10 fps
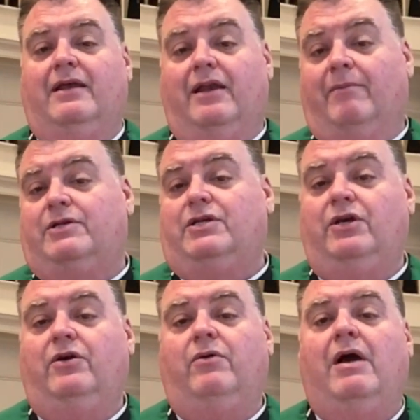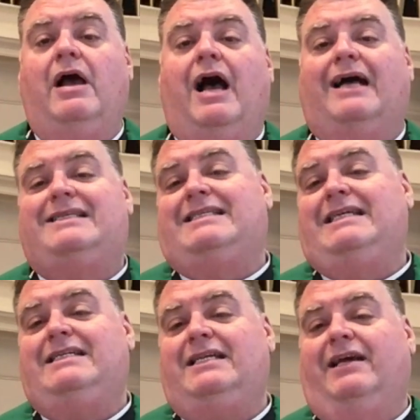Number two, a
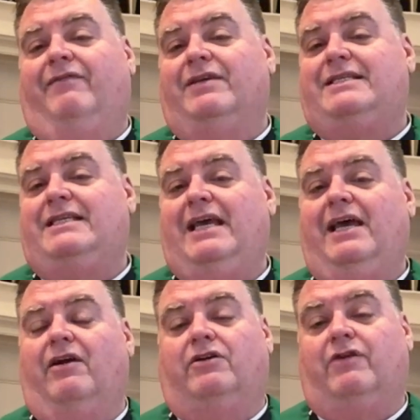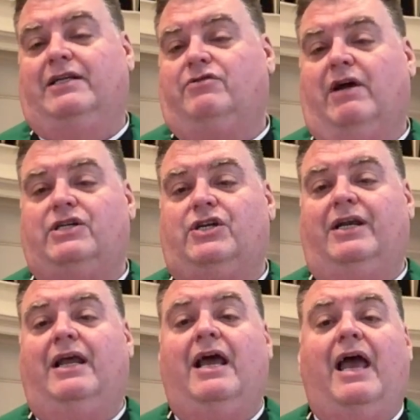ceasing of the sin or transgression,
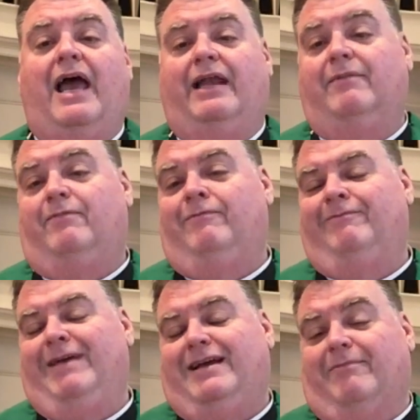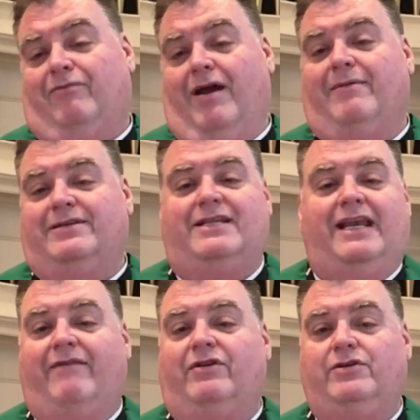and to make a promise to
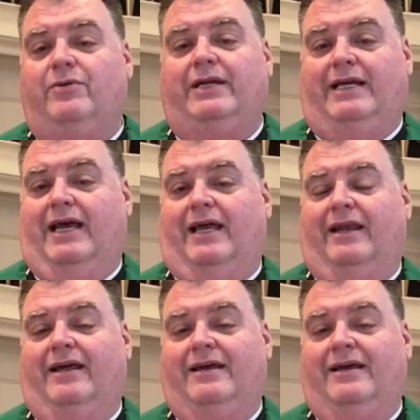never do it again.